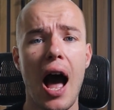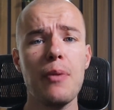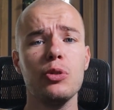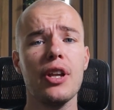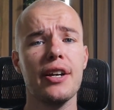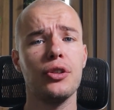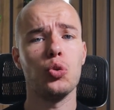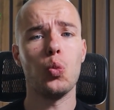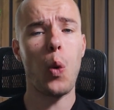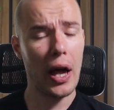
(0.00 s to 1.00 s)
I would
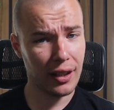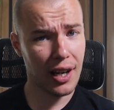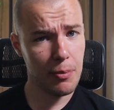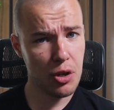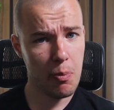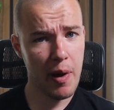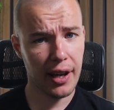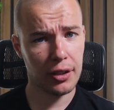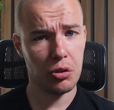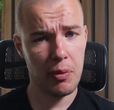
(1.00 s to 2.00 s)
like to welcome you
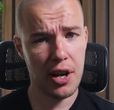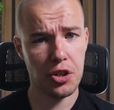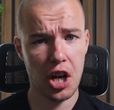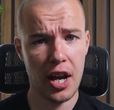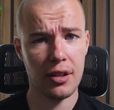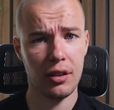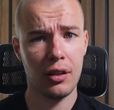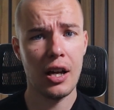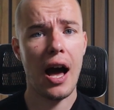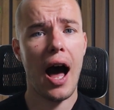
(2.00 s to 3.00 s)
back to my
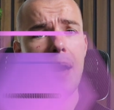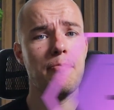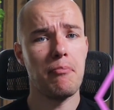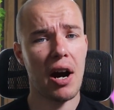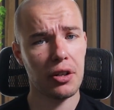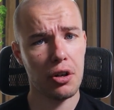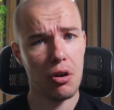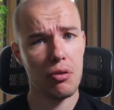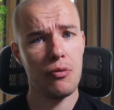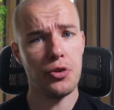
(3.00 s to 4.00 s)
channel. I'm
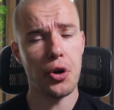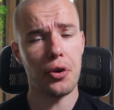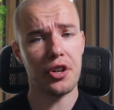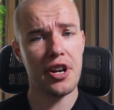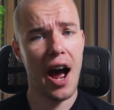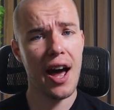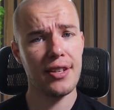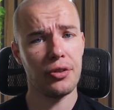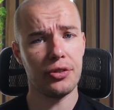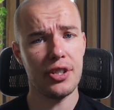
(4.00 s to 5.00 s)
Marko, your
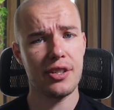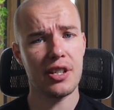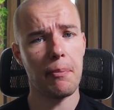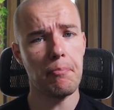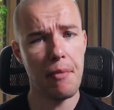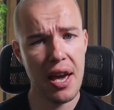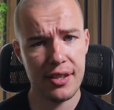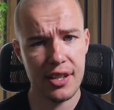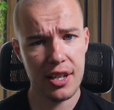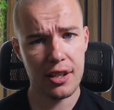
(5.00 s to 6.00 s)
guide on this
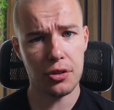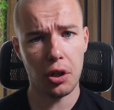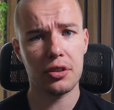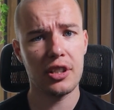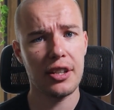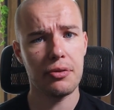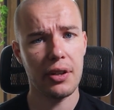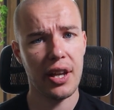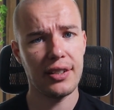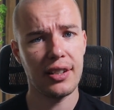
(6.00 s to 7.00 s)
amazing .NET
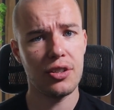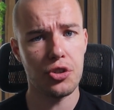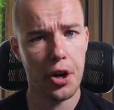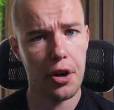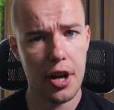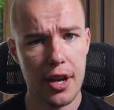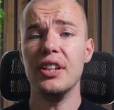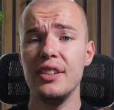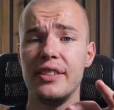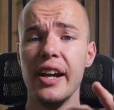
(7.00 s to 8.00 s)
related journey.
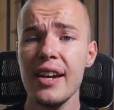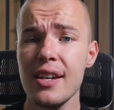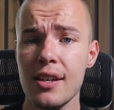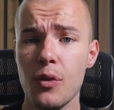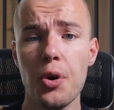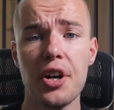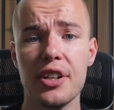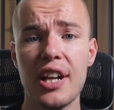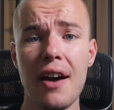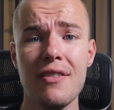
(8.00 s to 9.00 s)
Today,
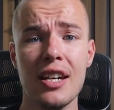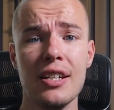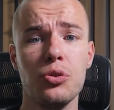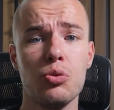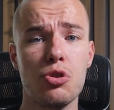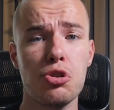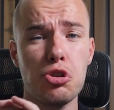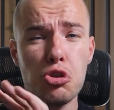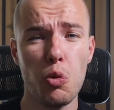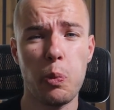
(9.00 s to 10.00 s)
we're diving into
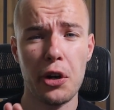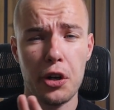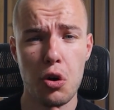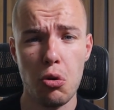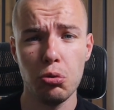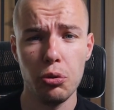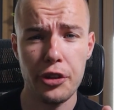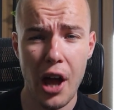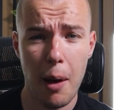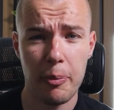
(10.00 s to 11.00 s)
super
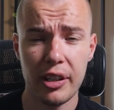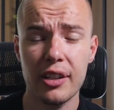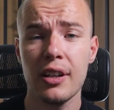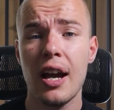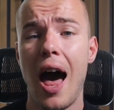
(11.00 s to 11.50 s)
cool topic.